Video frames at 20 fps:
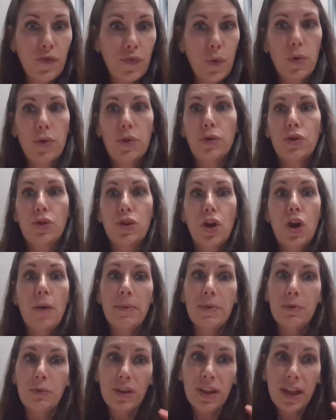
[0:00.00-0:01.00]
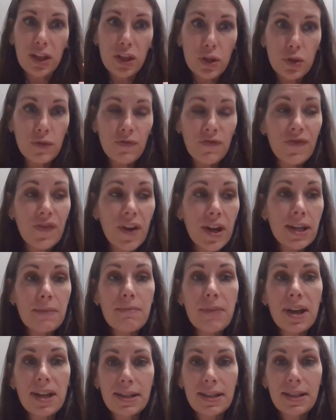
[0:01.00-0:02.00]
for their job. And we're like,
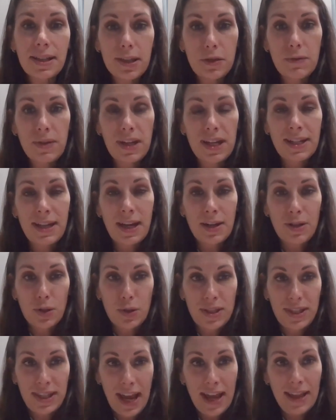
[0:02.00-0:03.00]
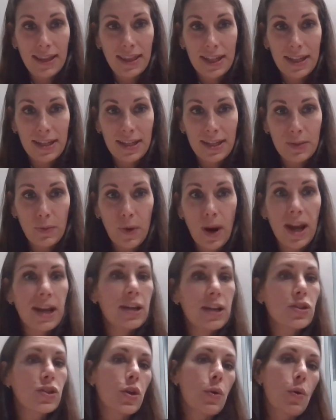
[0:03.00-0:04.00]
fundamentally, you need to understand this, right?
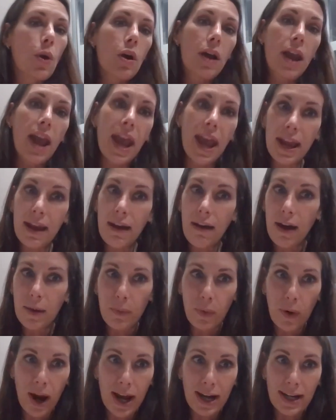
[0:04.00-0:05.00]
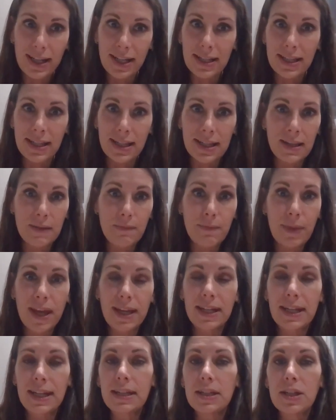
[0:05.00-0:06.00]
And so our AI practice is
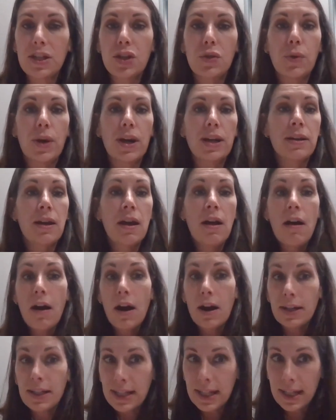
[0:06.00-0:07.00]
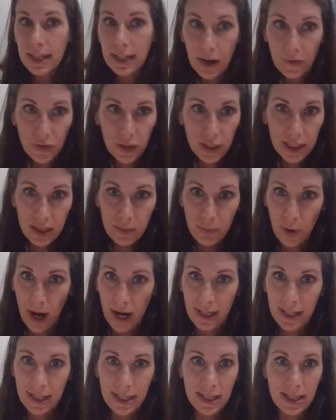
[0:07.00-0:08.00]
embedded into it. Our data governance
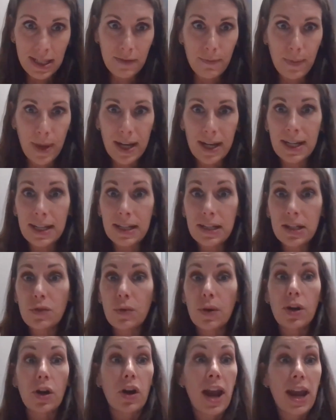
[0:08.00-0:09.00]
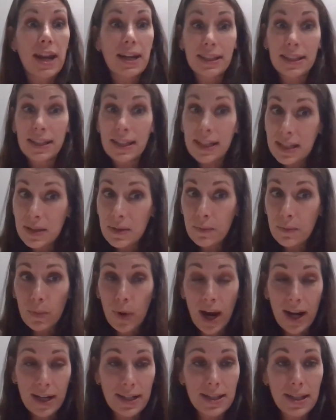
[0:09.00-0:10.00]
practice is embedded into it. Our analytics
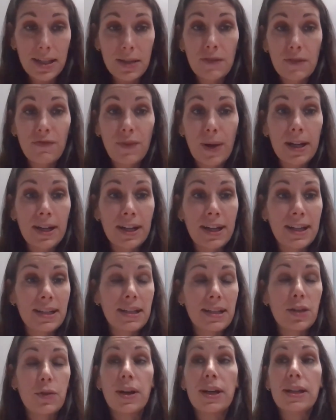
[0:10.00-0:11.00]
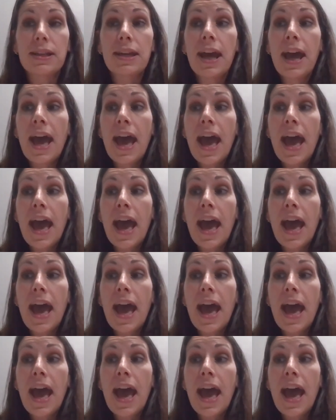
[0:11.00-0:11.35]
practice is embedded into it.